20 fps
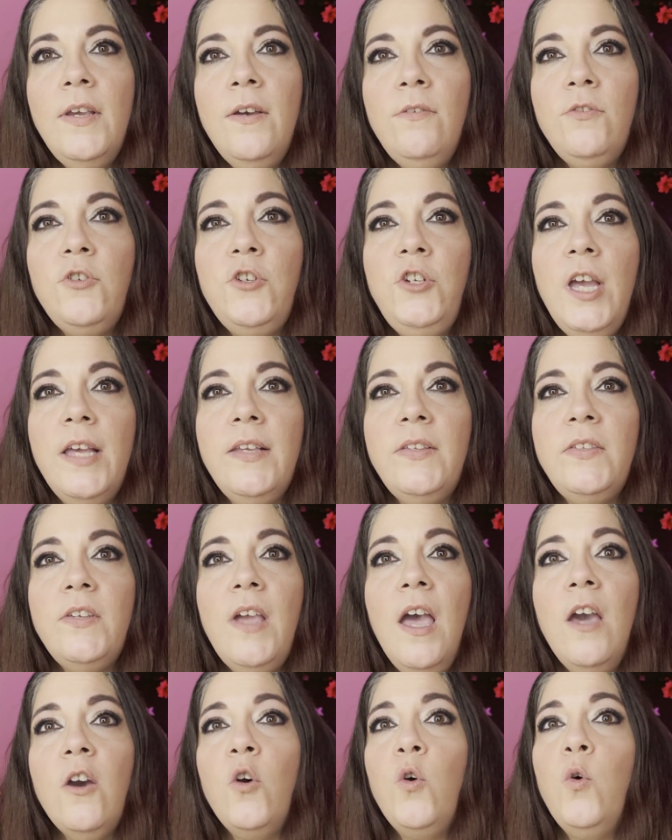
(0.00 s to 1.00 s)
just
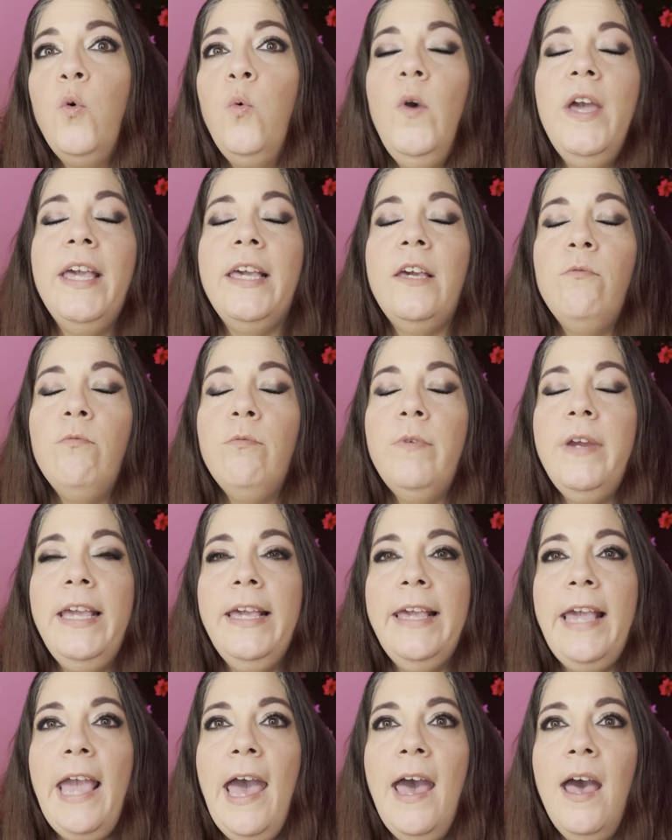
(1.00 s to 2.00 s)
a quick
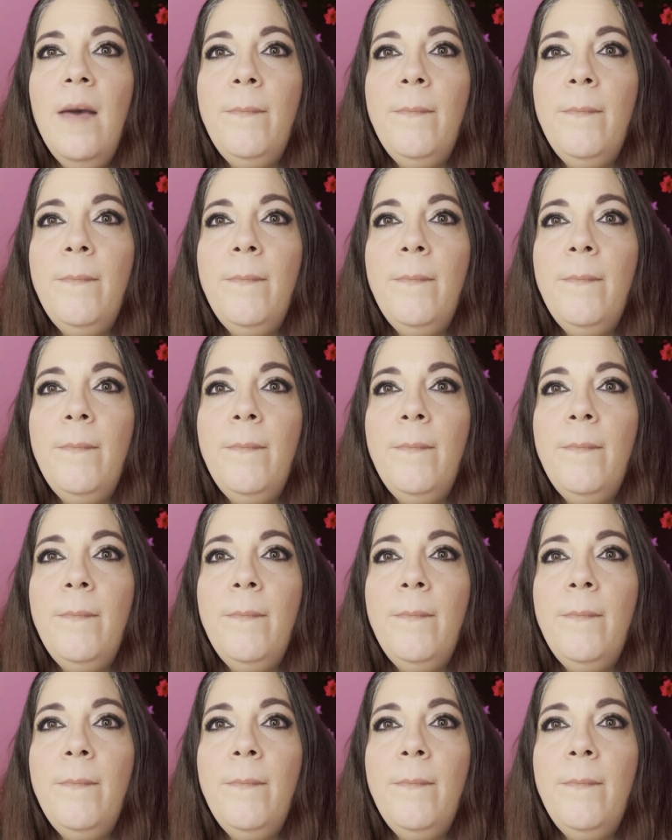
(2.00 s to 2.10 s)
recap.